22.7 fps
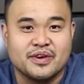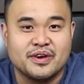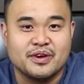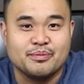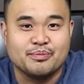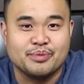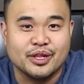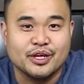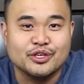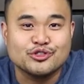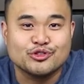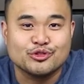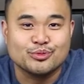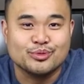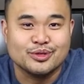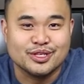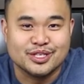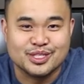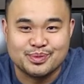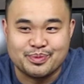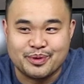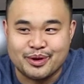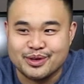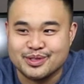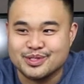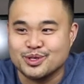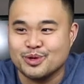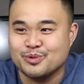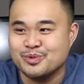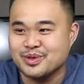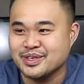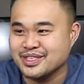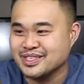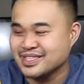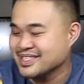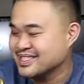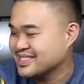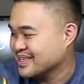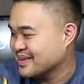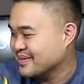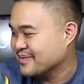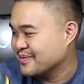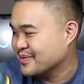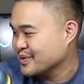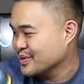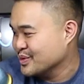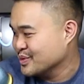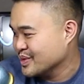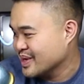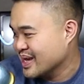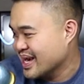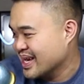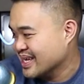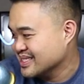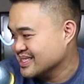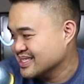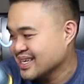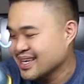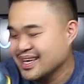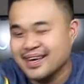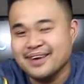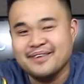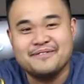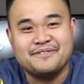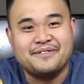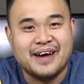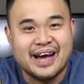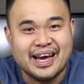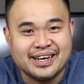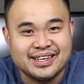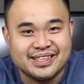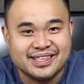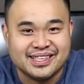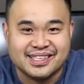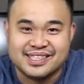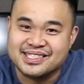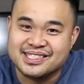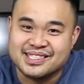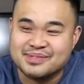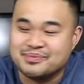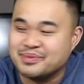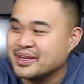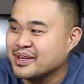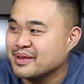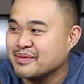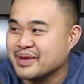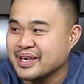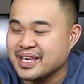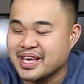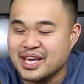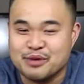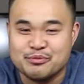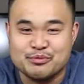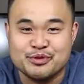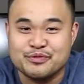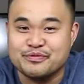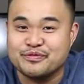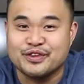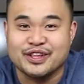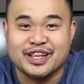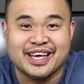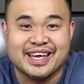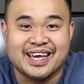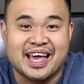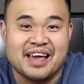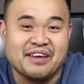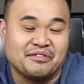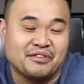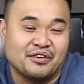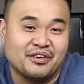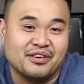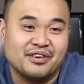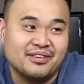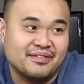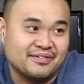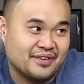a very pleasurable experience opening this up for you guys. Finally, this has been in my game room for like ever.